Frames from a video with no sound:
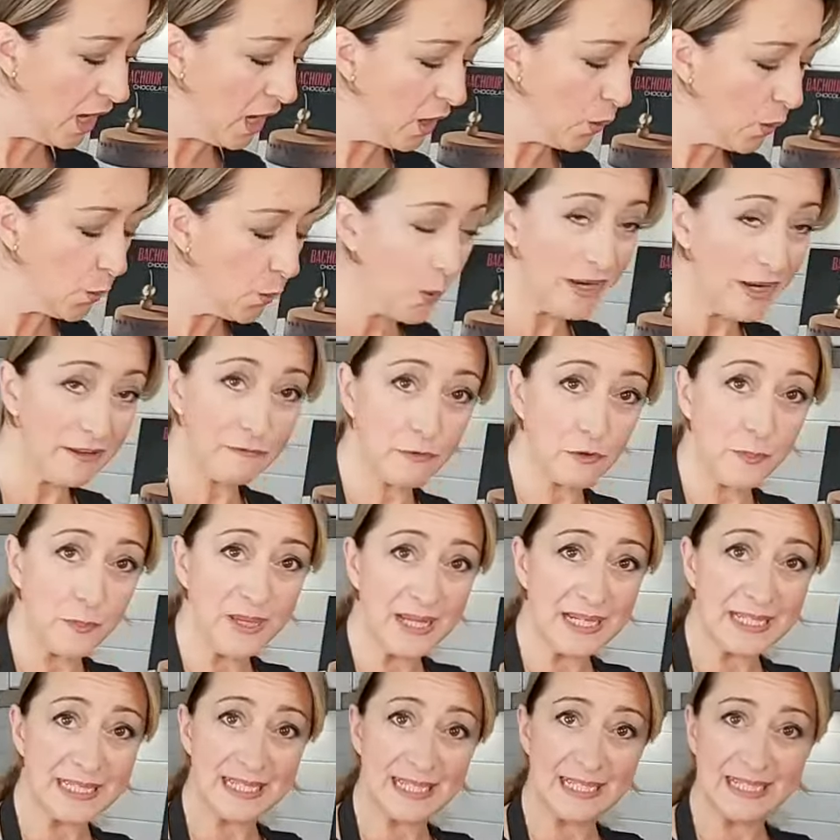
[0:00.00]
wait for me
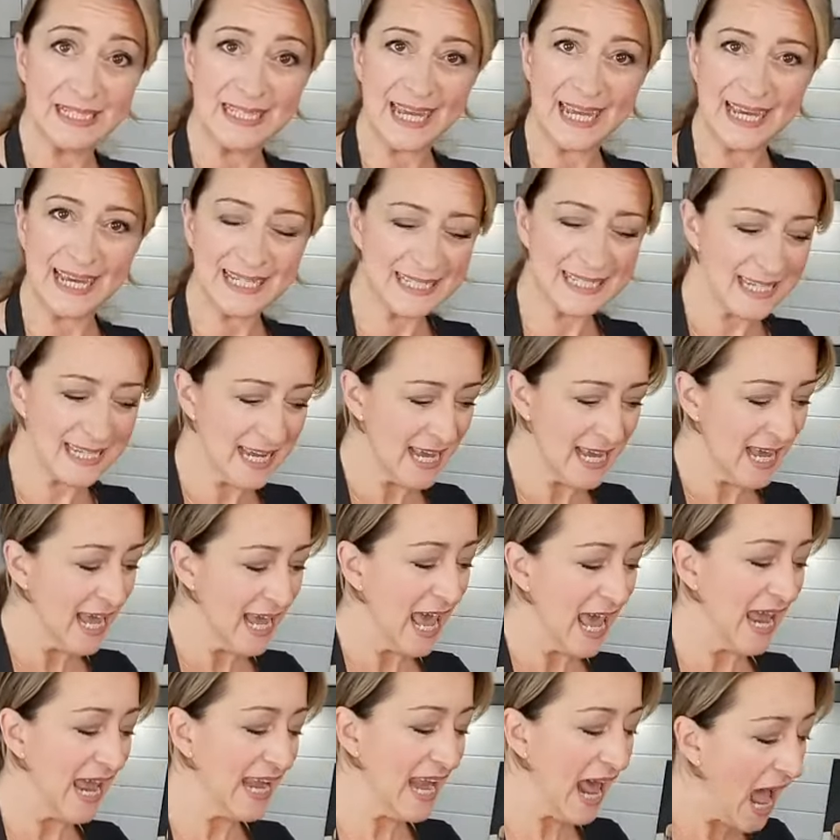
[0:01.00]
until the end,
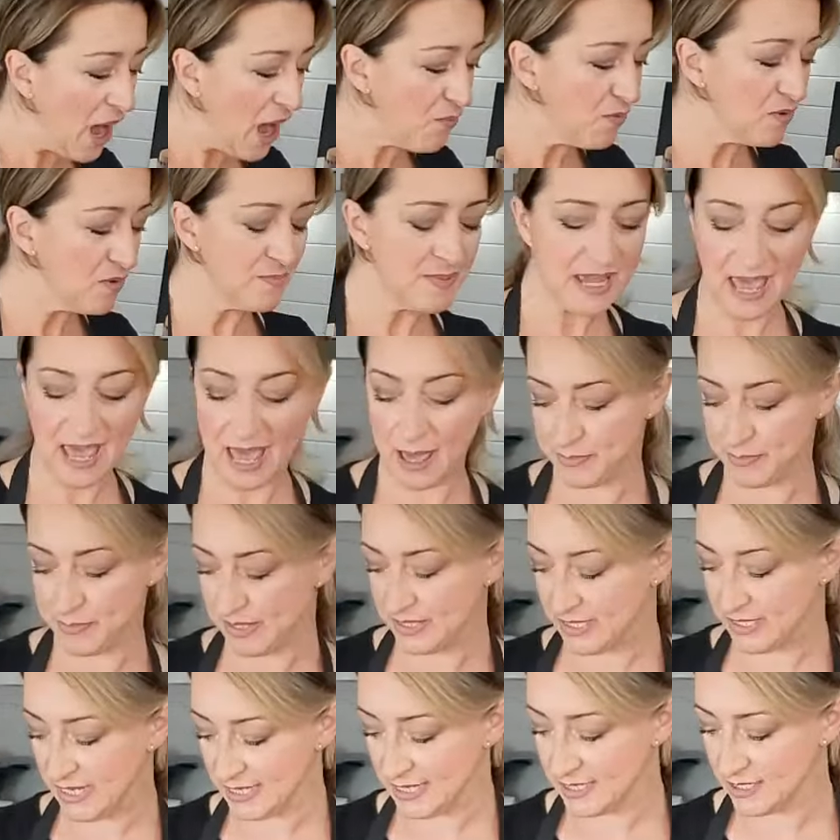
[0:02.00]
and I will be happy
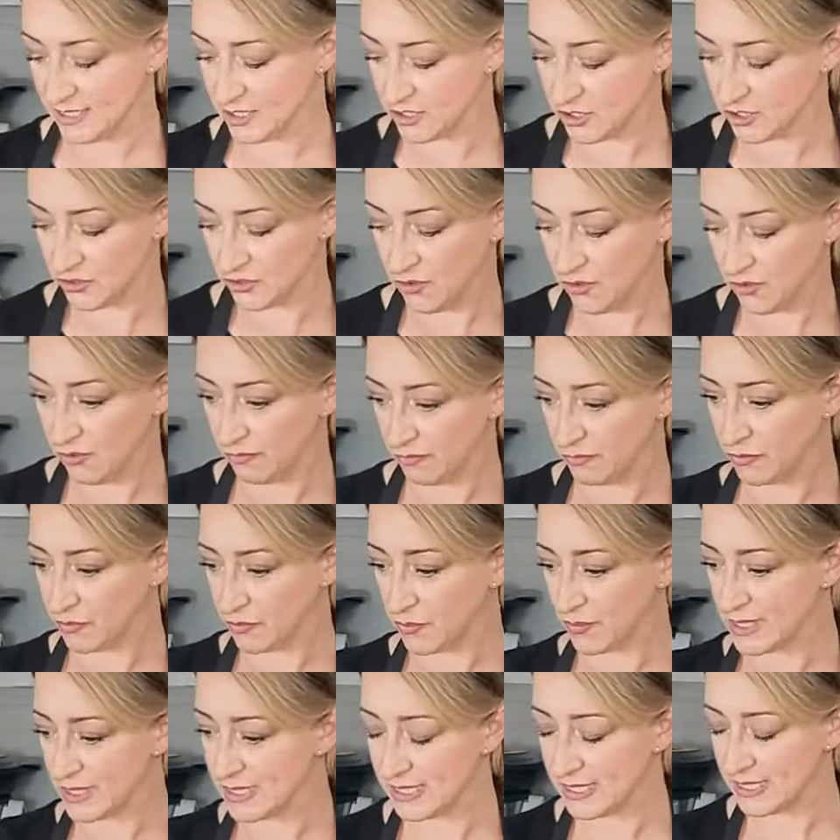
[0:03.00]
to answer to all of your
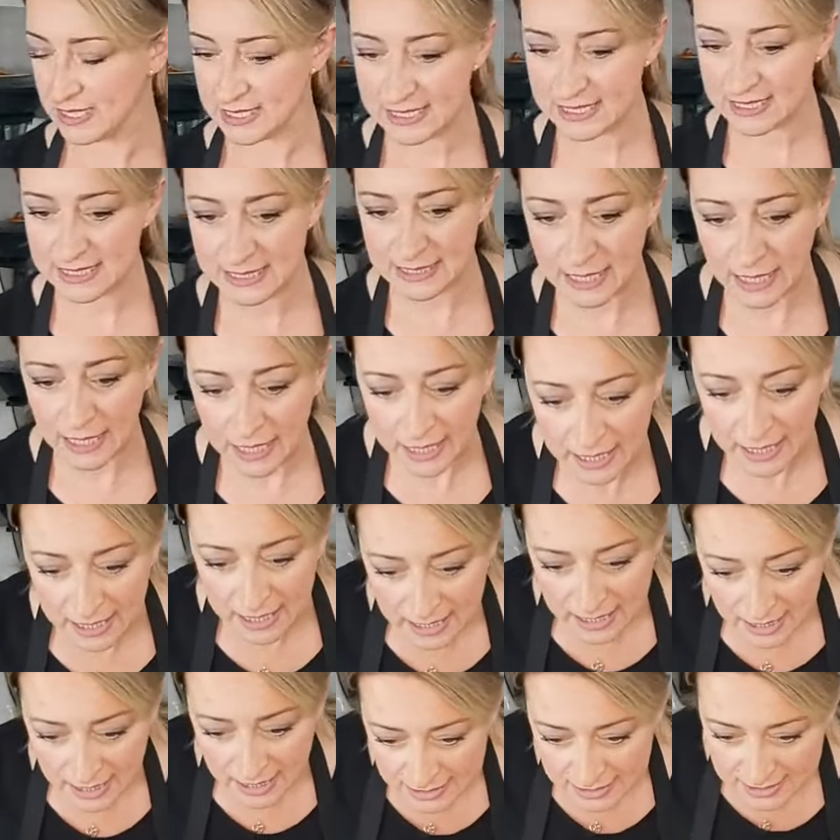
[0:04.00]
questions.
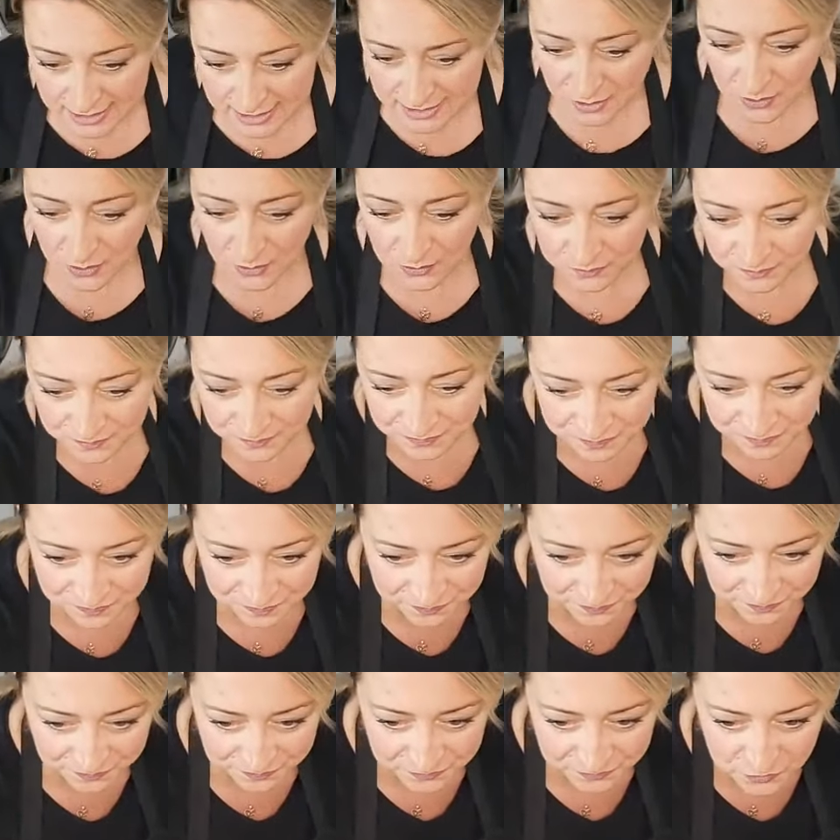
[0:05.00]
So,
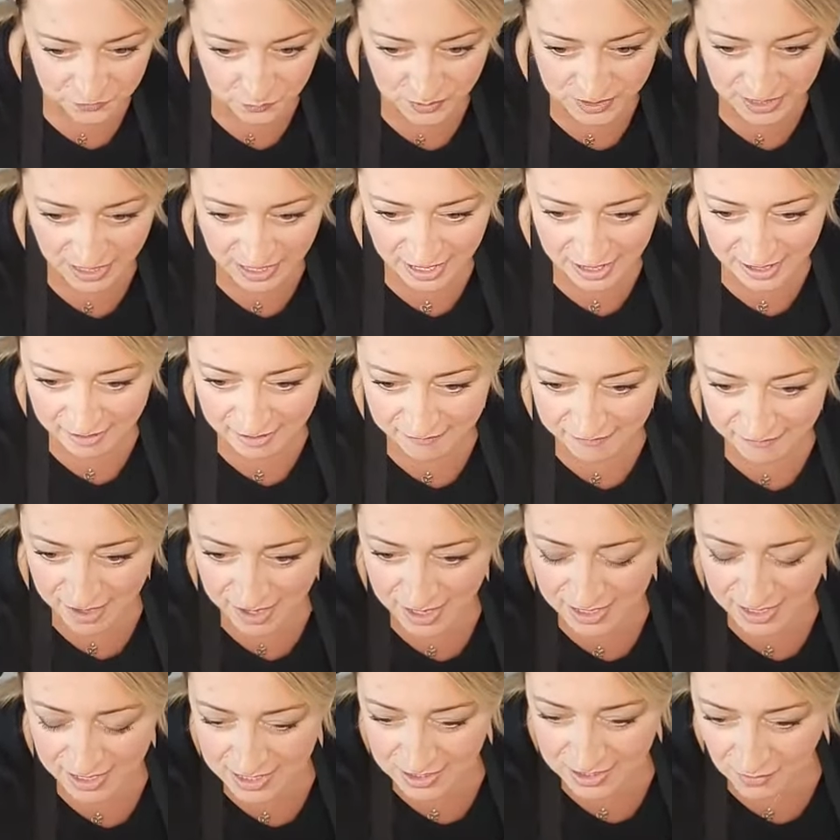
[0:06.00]
do we have
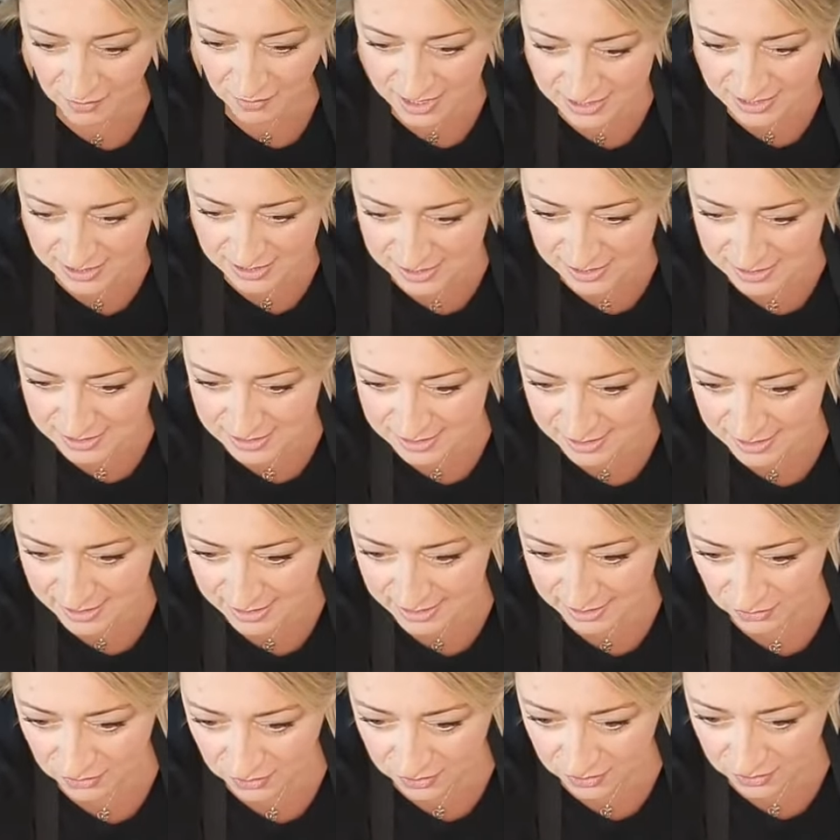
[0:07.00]
any questions
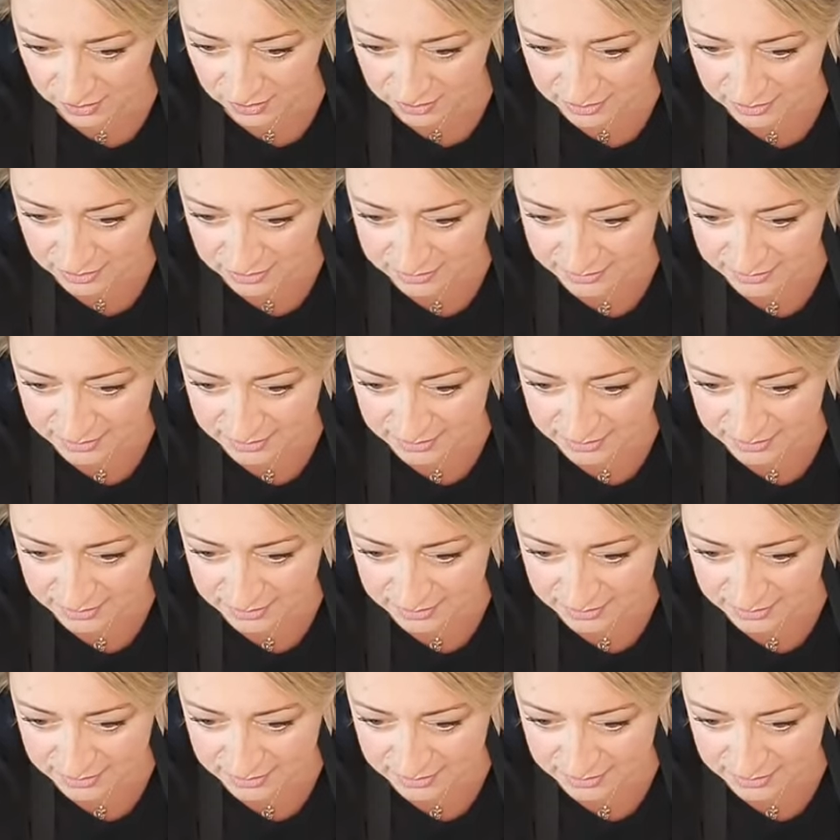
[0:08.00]
at all?